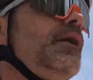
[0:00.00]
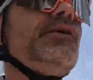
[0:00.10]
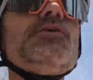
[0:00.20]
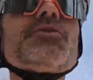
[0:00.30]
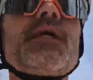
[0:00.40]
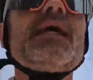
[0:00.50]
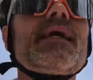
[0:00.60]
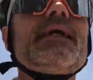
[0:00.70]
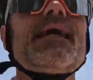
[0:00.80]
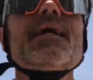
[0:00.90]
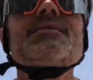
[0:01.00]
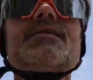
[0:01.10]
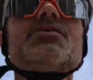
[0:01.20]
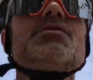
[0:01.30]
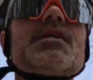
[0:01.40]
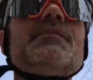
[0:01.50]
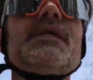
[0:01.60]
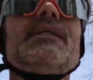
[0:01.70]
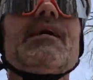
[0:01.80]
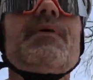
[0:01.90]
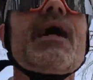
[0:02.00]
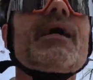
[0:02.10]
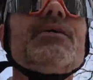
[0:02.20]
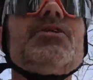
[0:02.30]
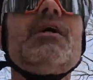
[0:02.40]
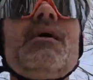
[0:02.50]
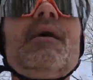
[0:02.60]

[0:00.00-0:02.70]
the user can't gain access to something in that package,